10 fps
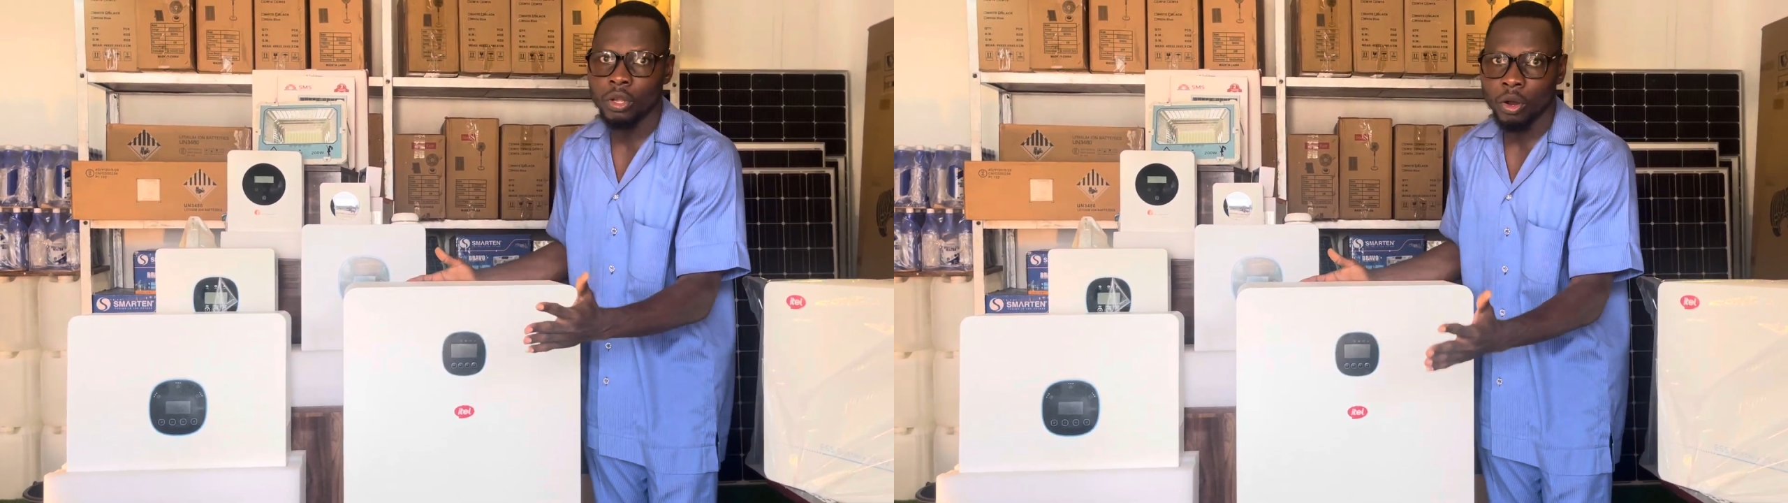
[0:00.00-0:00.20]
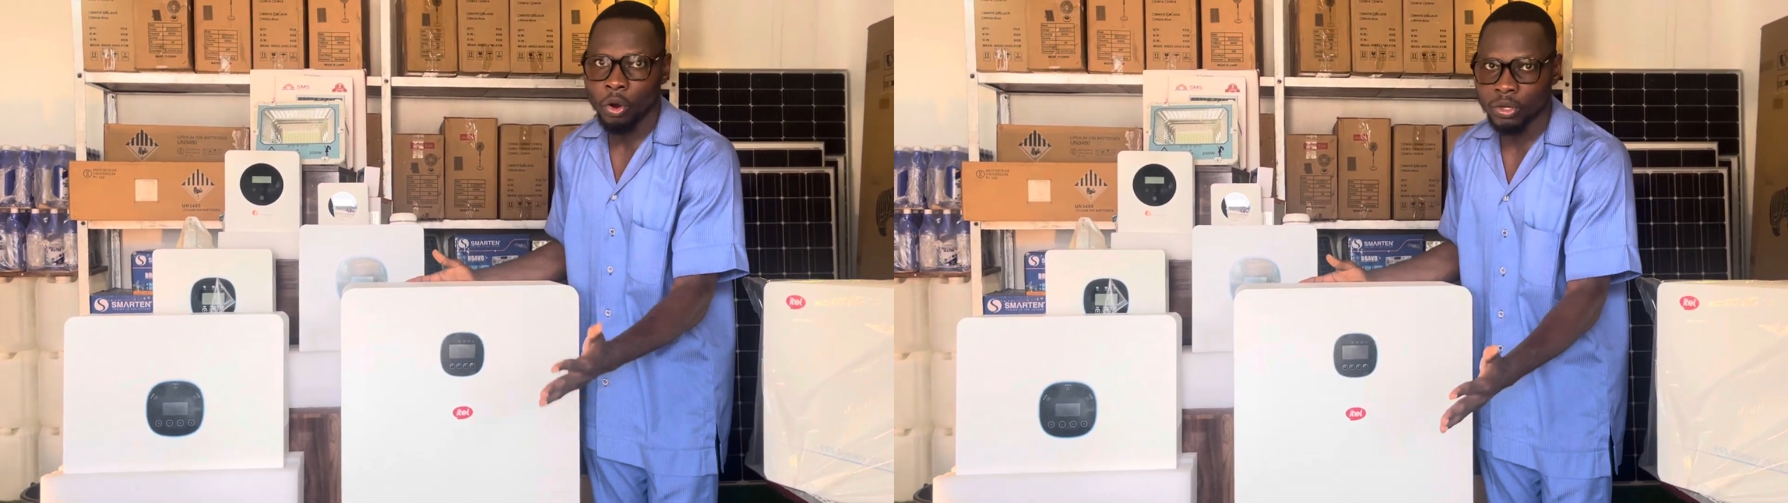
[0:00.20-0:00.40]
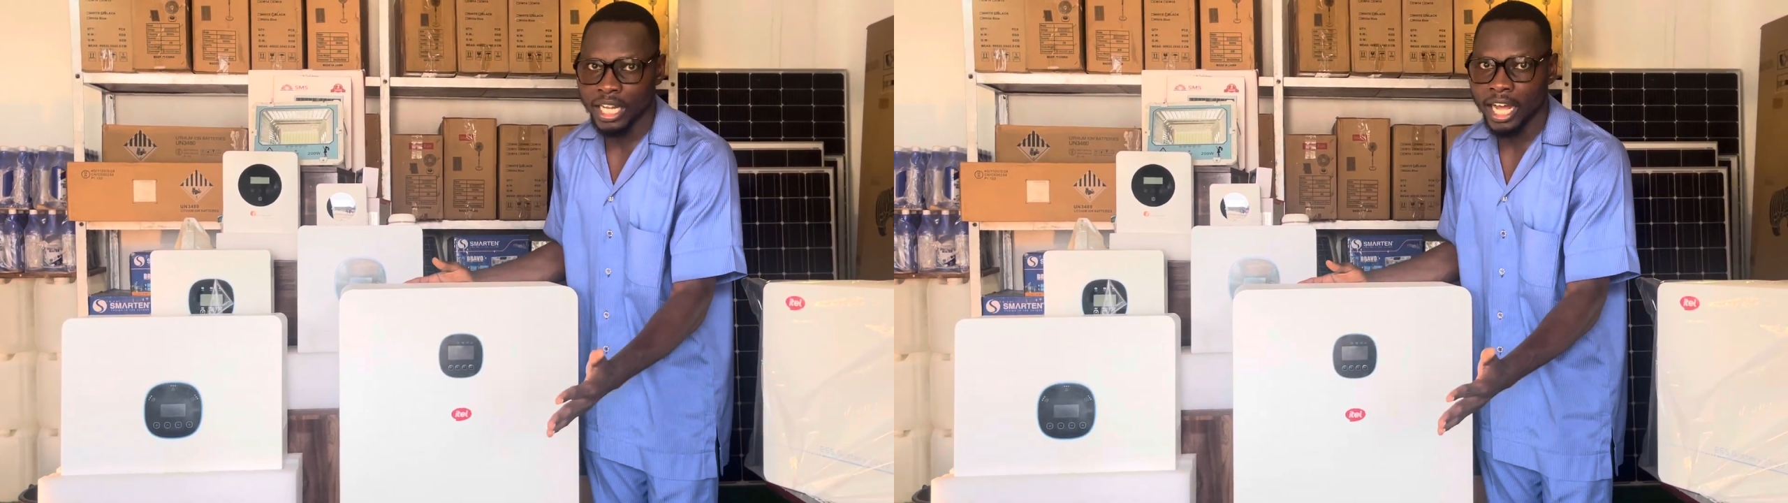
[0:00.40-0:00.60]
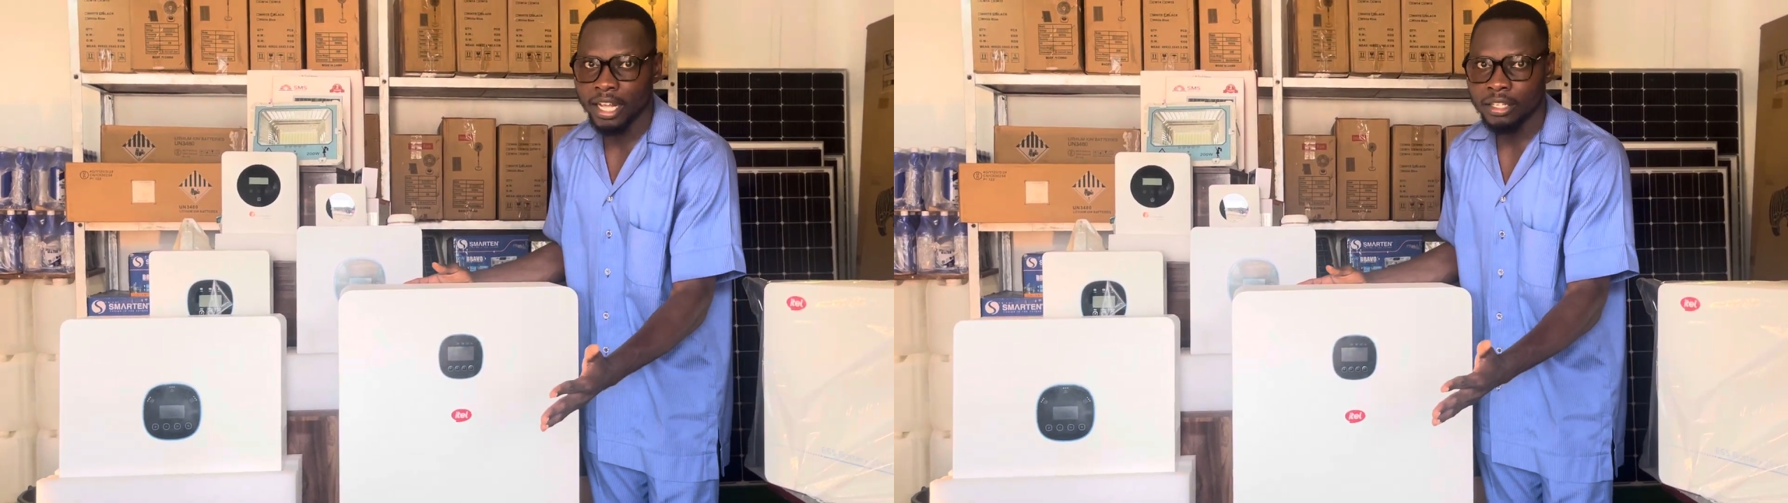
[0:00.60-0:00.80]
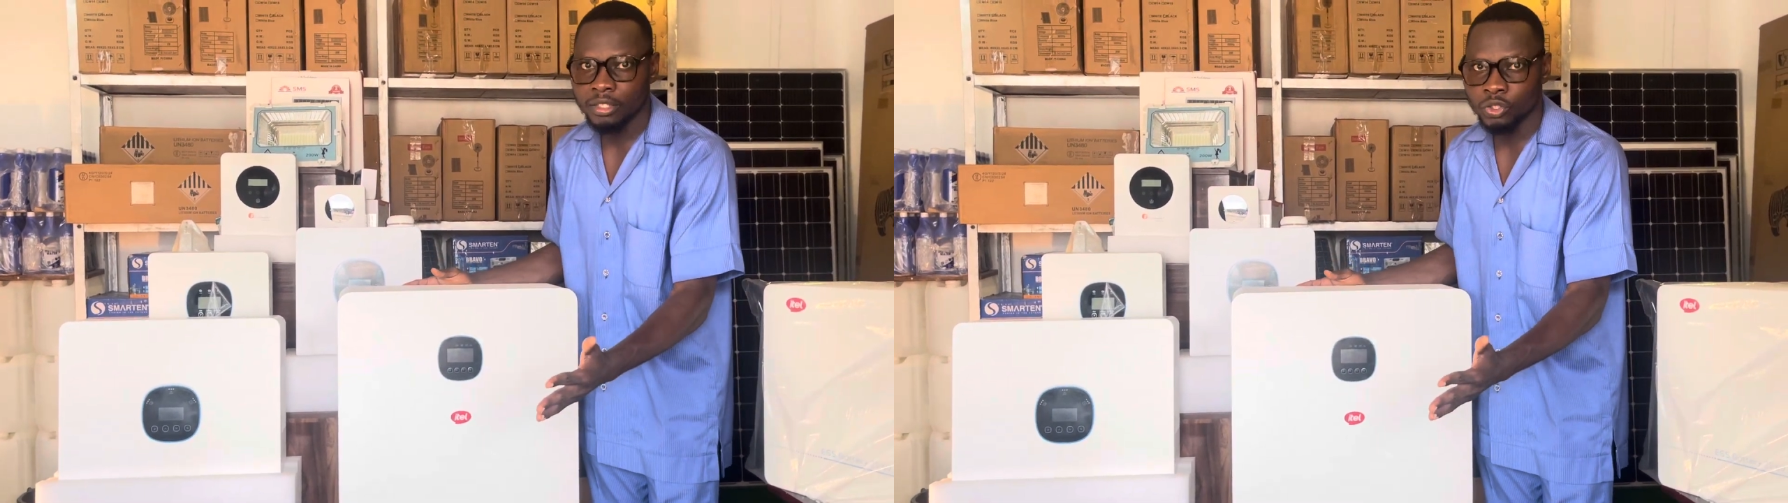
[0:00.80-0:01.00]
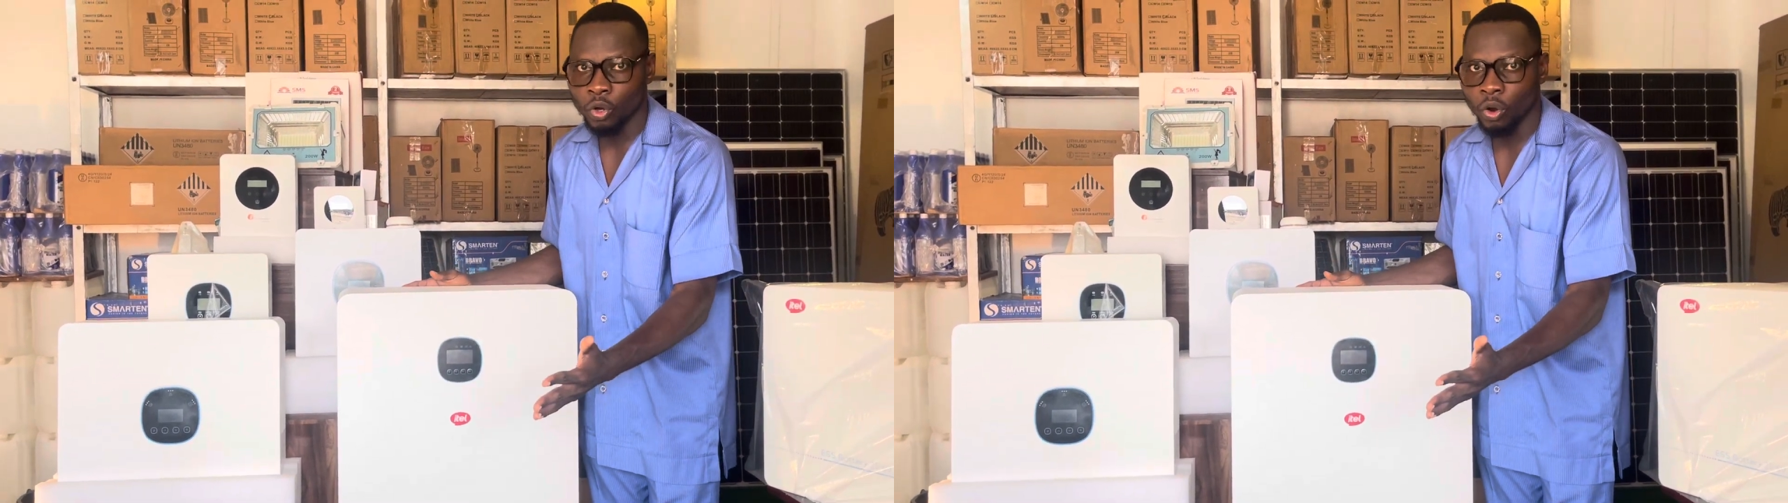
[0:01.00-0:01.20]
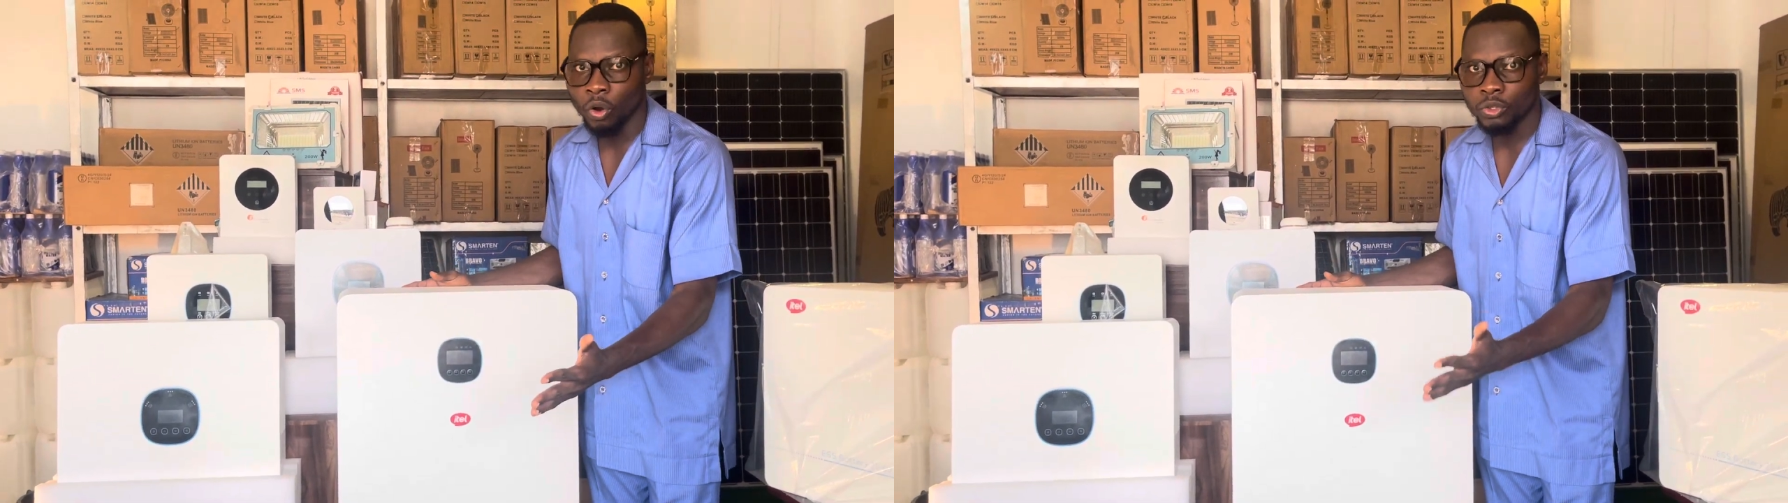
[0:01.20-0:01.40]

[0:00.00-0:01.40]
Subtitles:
order your